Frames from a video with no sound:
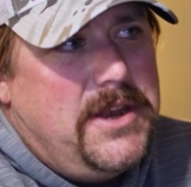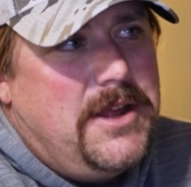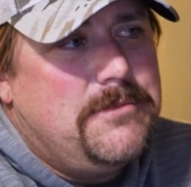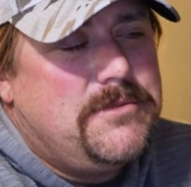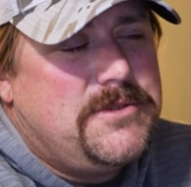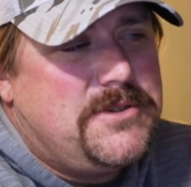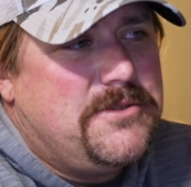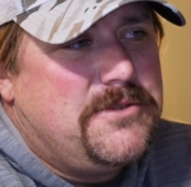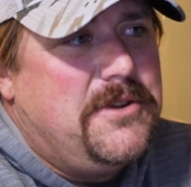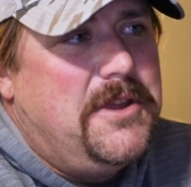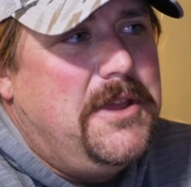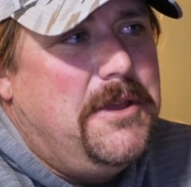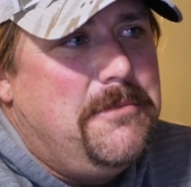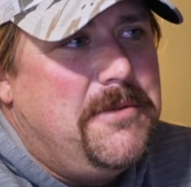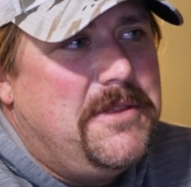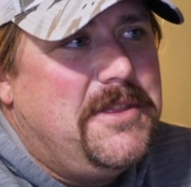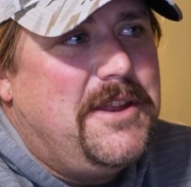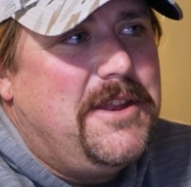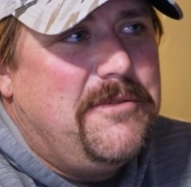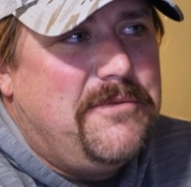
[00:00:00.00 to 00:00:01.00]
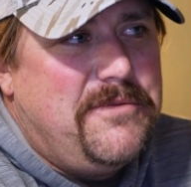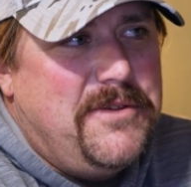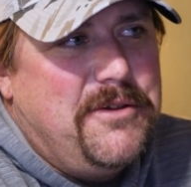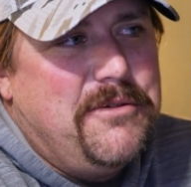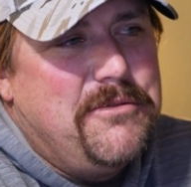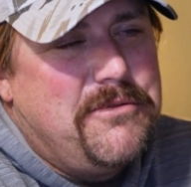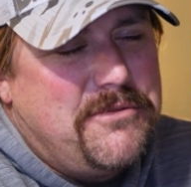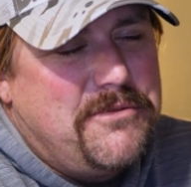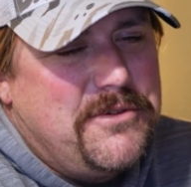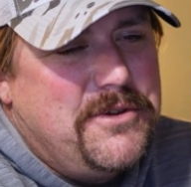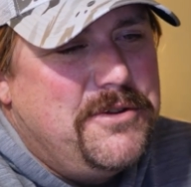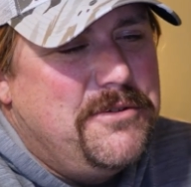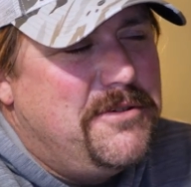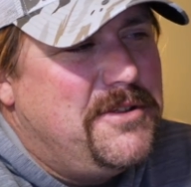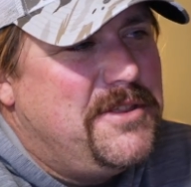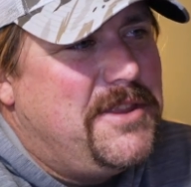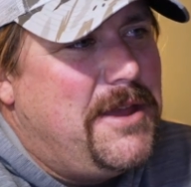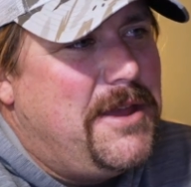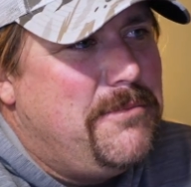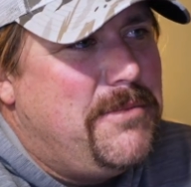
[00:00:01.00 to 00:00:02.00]
upstream, and then it fell through,
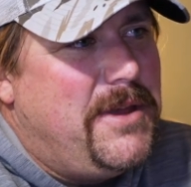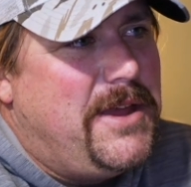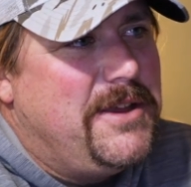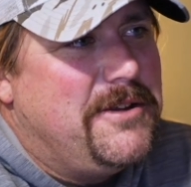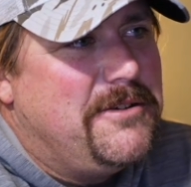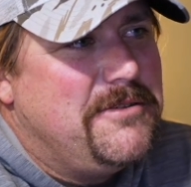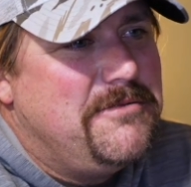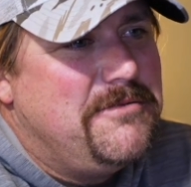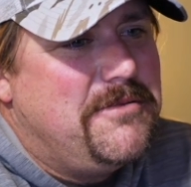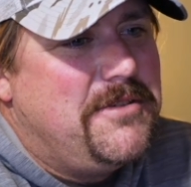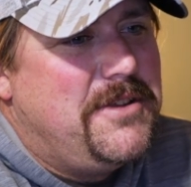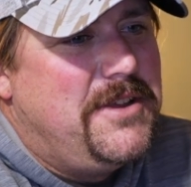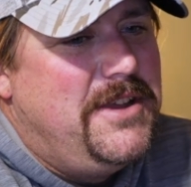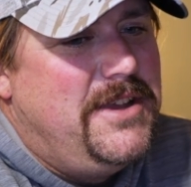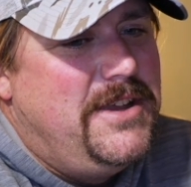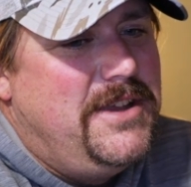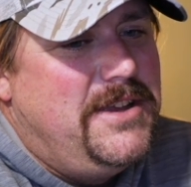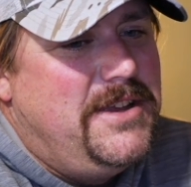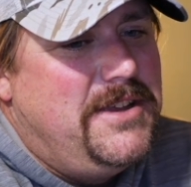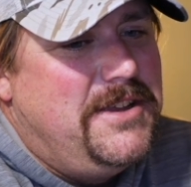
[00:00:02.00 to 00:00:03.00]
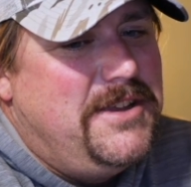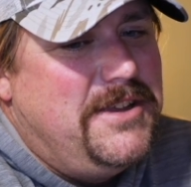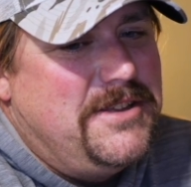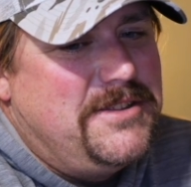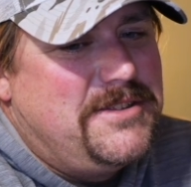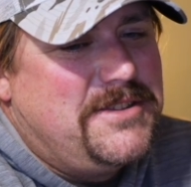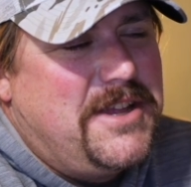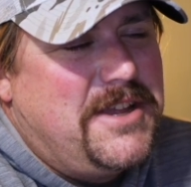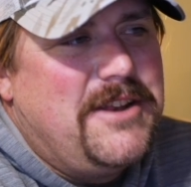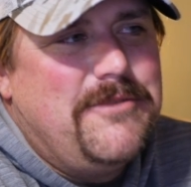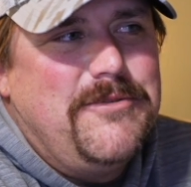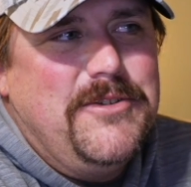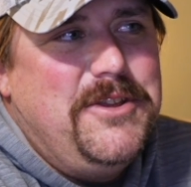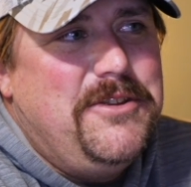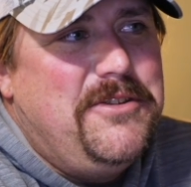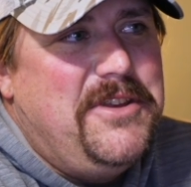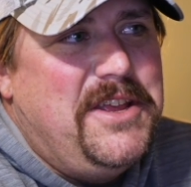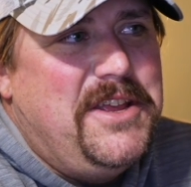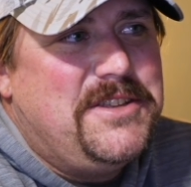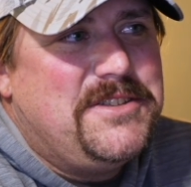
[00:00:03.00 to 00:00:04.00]
and they bailed. And yeah, it's kind of a
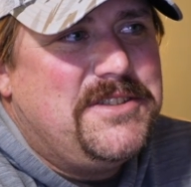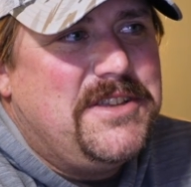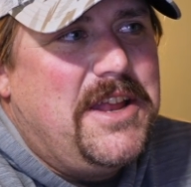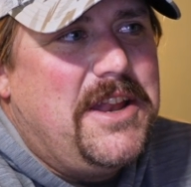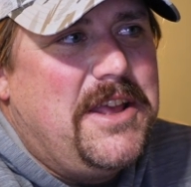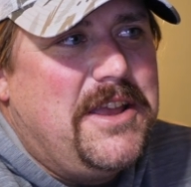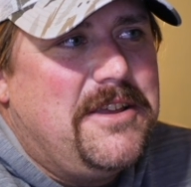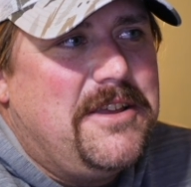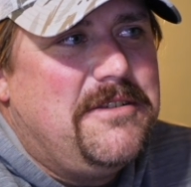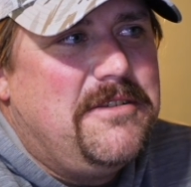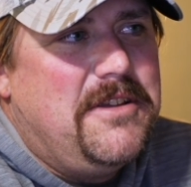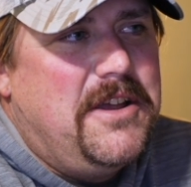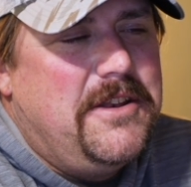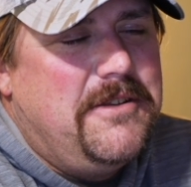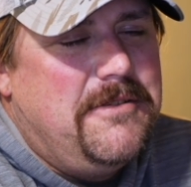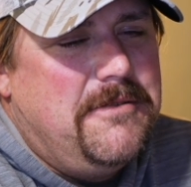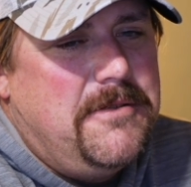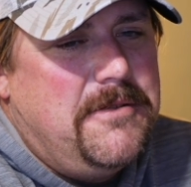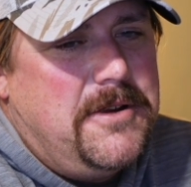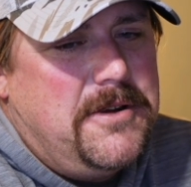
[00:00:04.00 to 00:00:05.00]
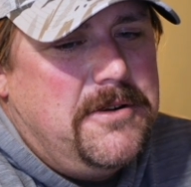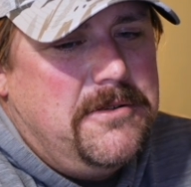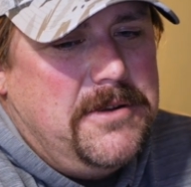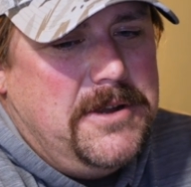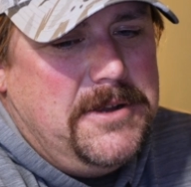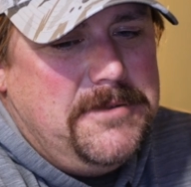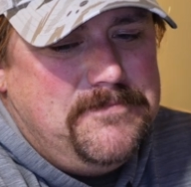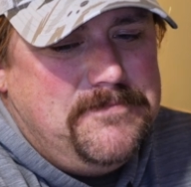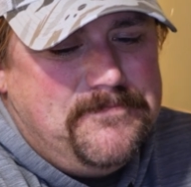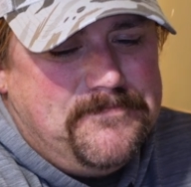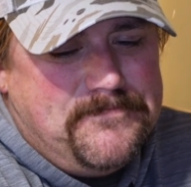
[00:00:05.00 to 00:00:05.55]
unique setting. And our